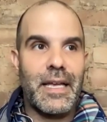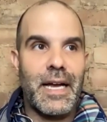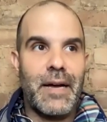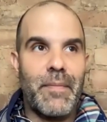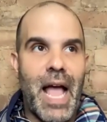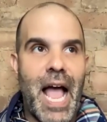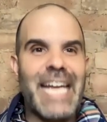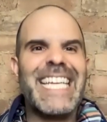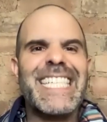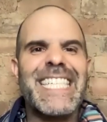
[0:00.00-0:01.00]
um, I
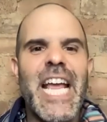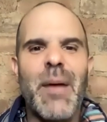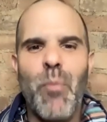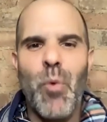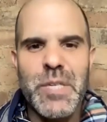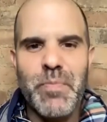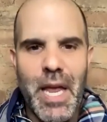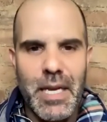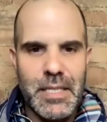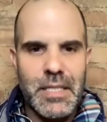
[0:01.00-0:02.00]
need to take up more
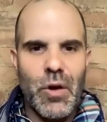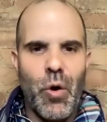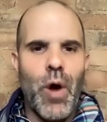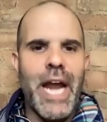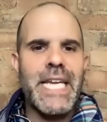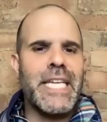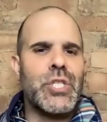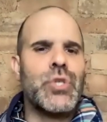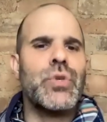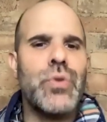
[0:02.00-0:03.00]
space, or I need
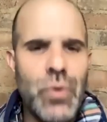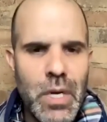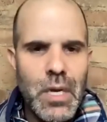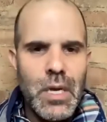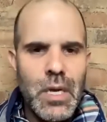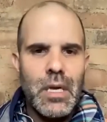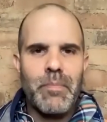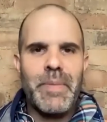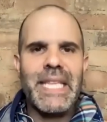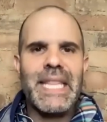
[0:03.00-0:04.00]
to
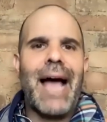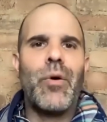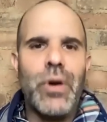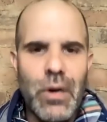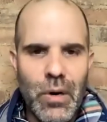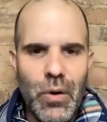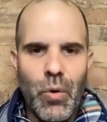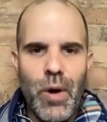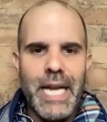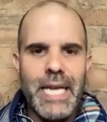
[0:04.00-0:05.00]
be louder,
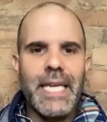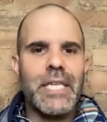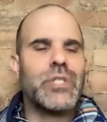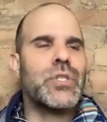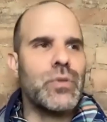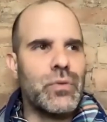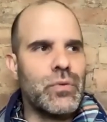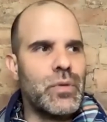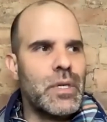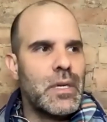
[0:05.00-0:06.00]
or I need
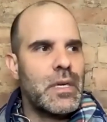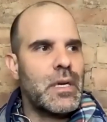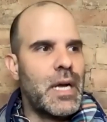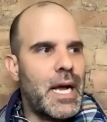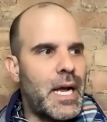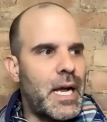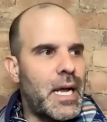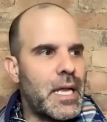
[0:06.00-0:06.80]
to, uh,